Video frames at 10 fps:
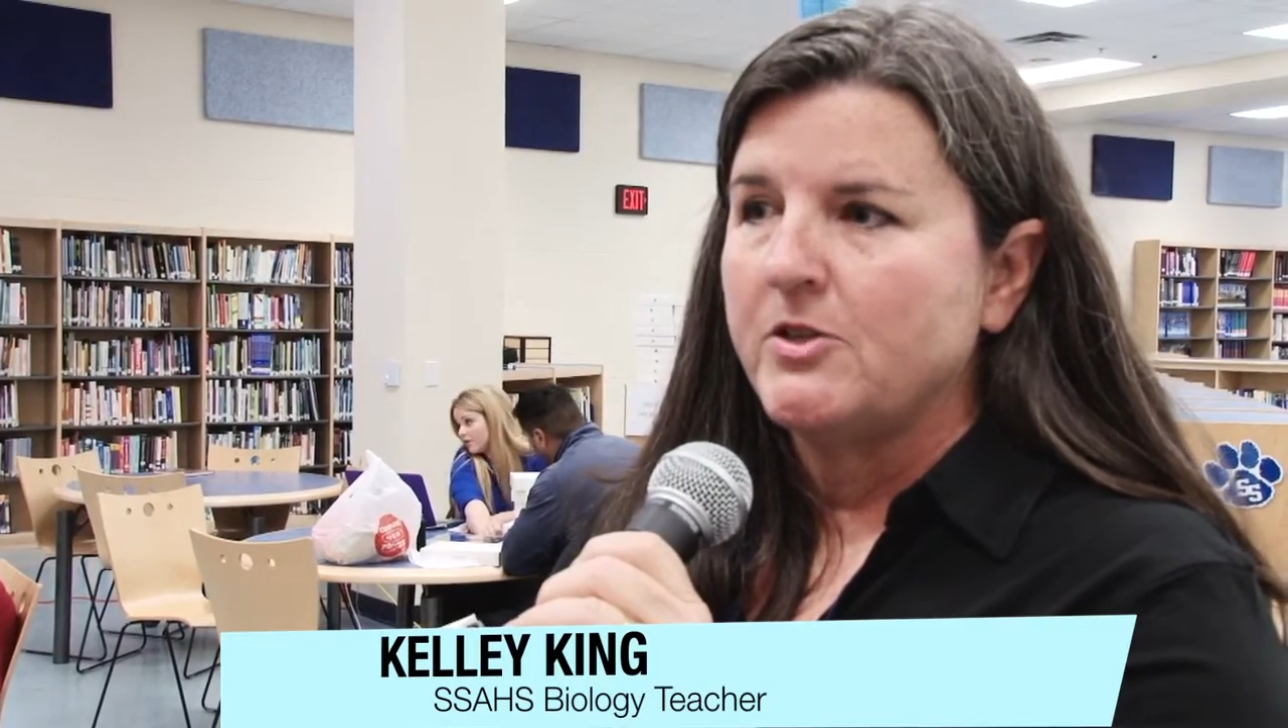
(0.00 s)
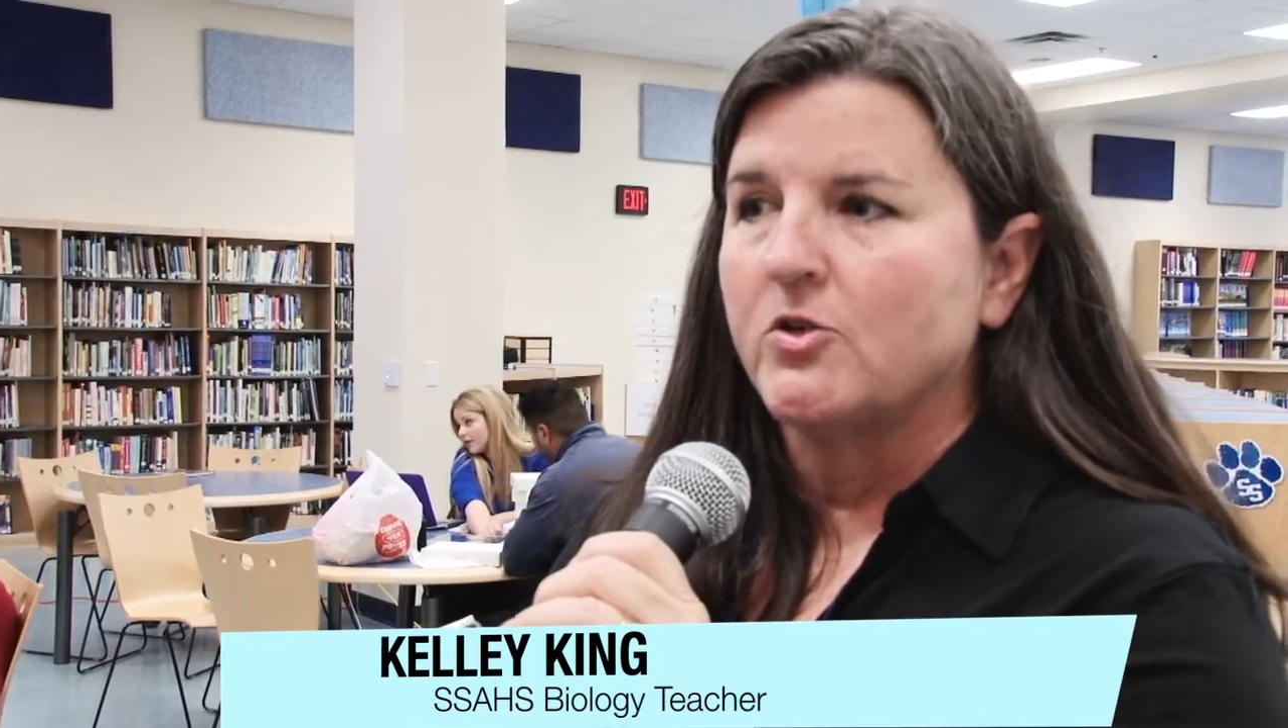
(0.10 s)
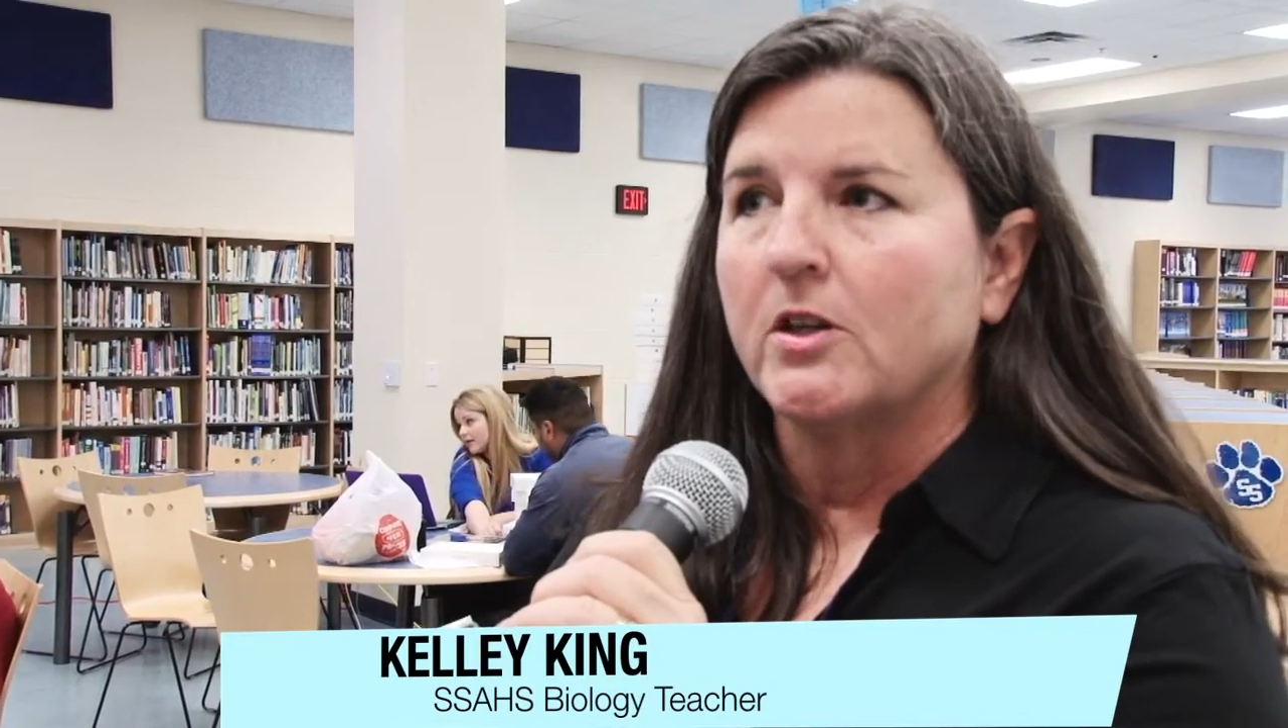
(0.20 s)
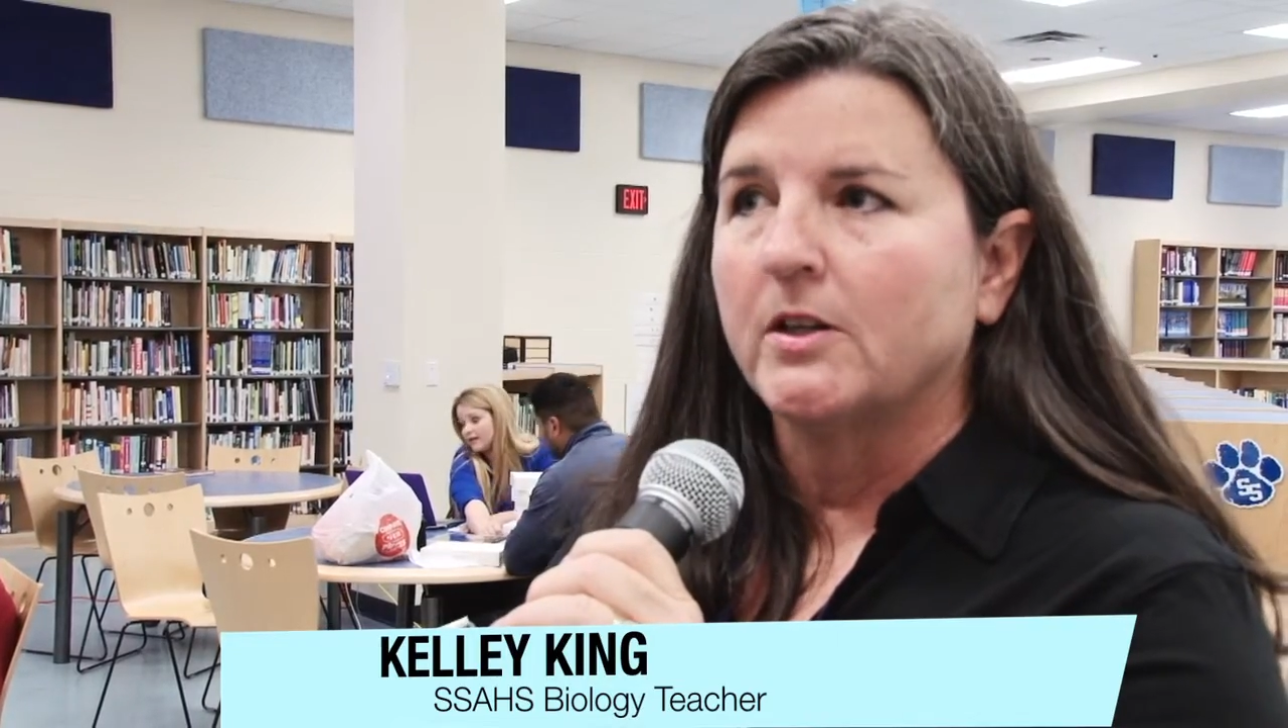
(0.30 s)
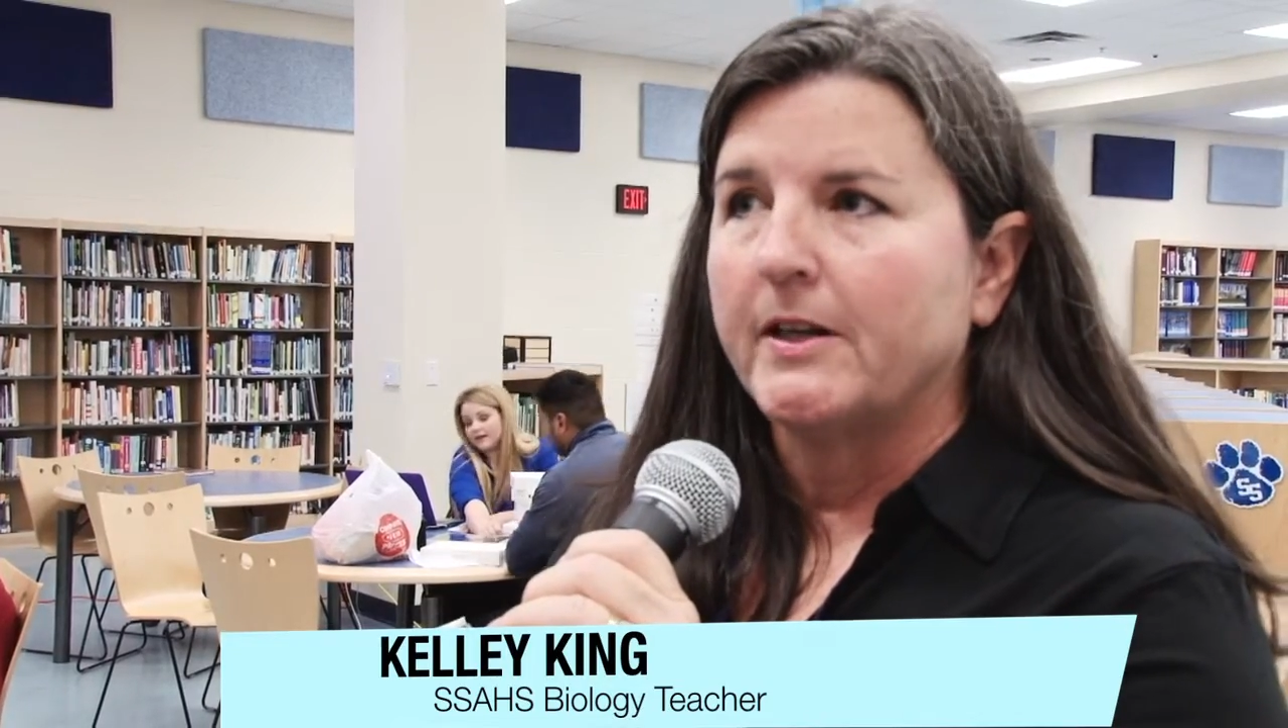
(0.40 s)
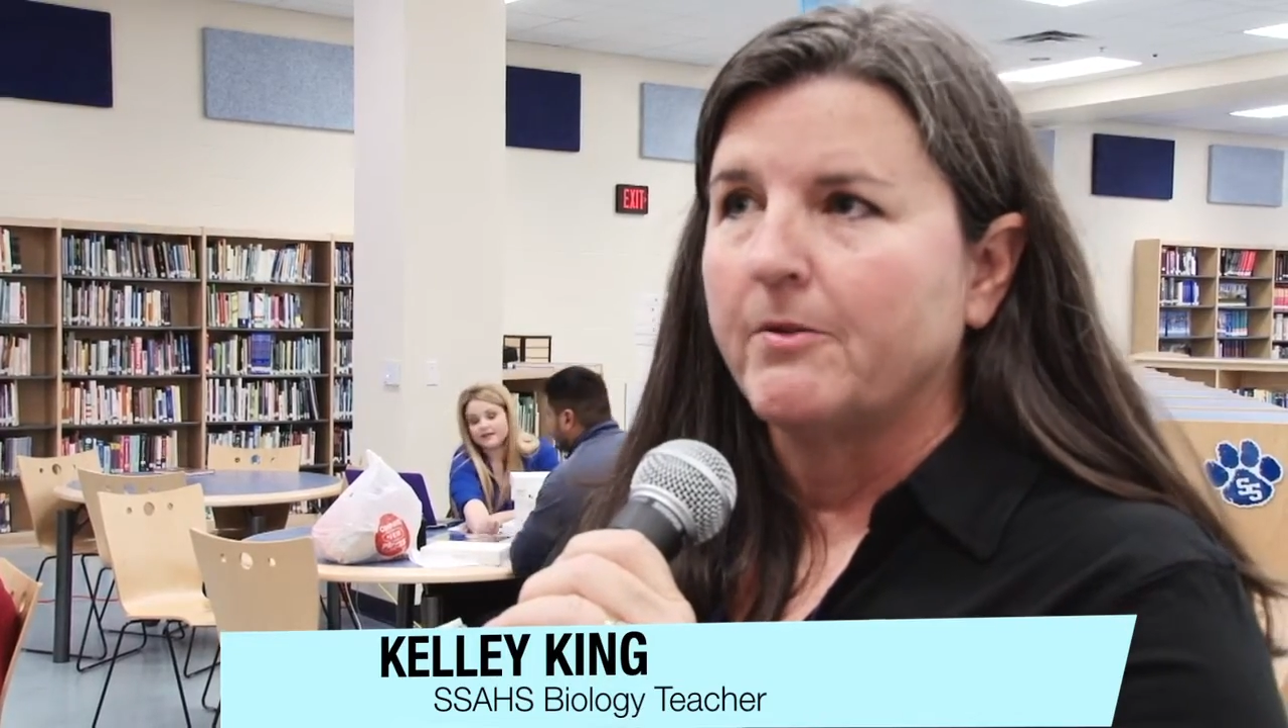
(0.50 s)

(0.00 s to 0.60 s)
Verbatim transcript: struggling